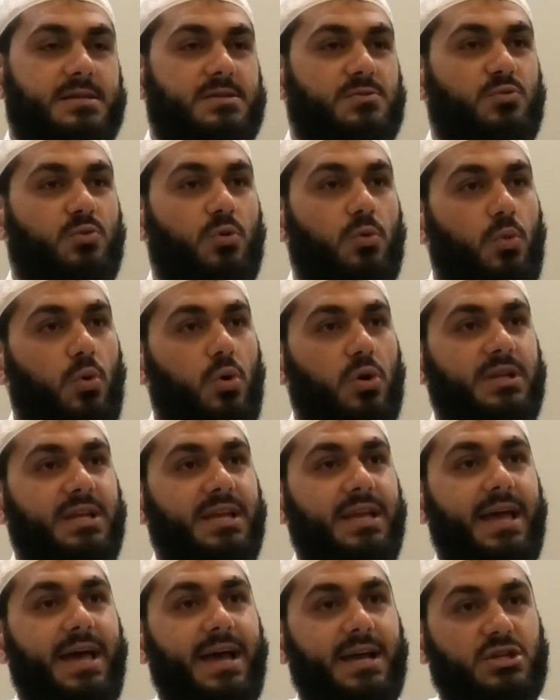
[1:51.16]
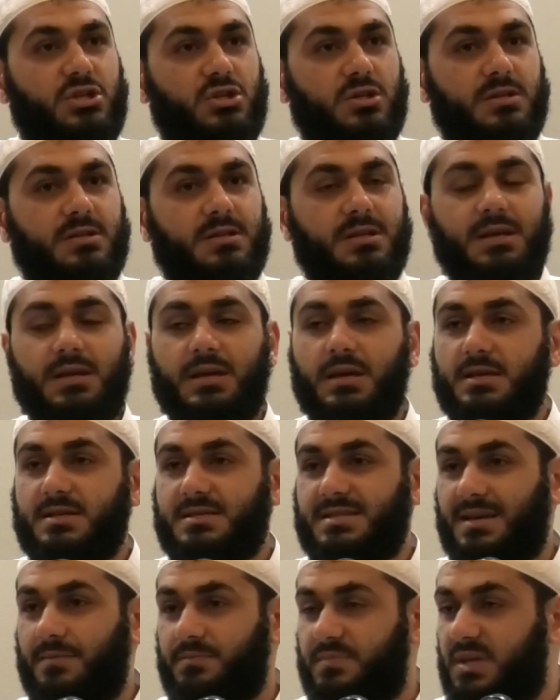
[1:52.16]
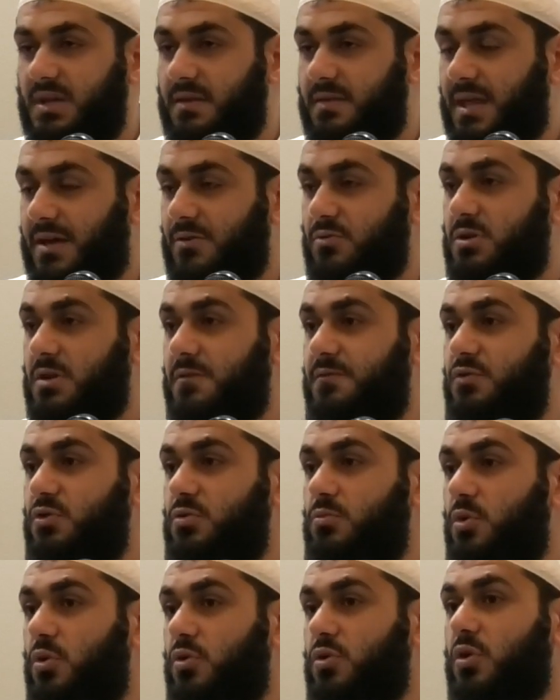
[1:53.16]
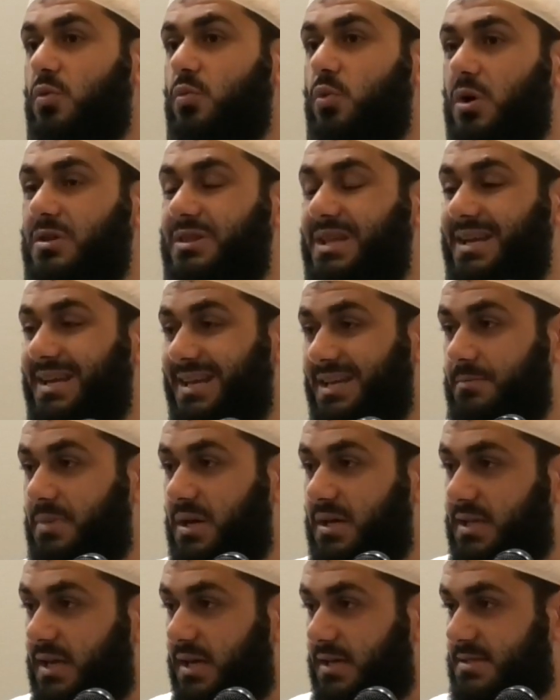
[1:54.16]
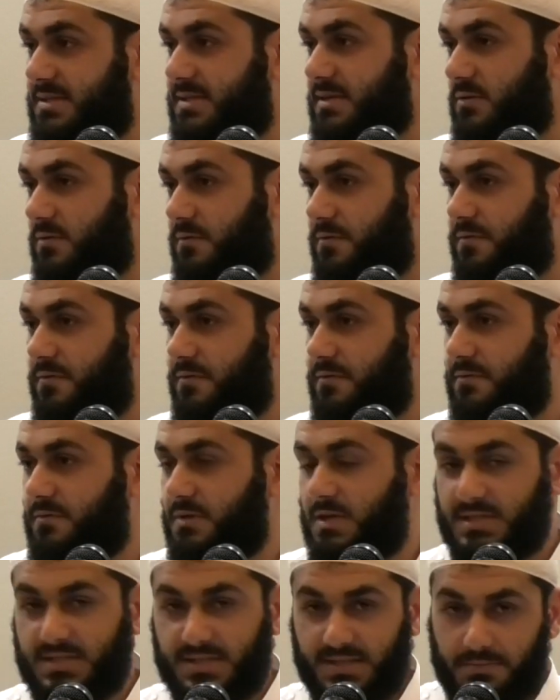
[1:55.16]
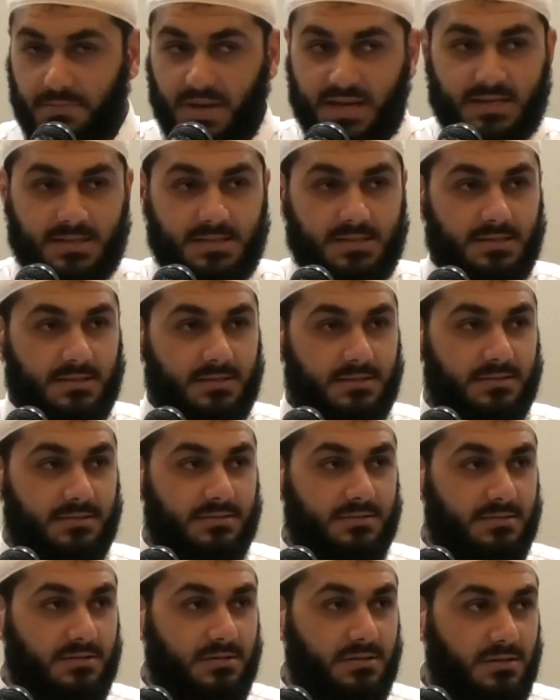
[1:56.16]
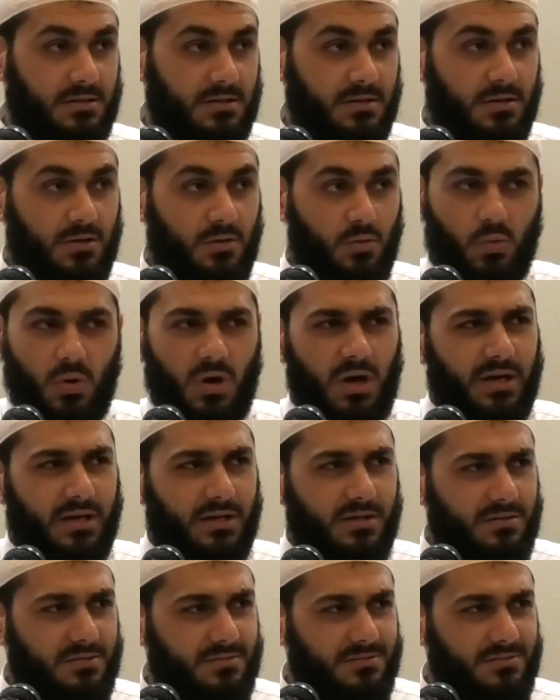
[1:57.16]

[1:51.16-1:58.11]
rewarding action, something that will give you more reward than ibadah itself. Isn't it manners? Why?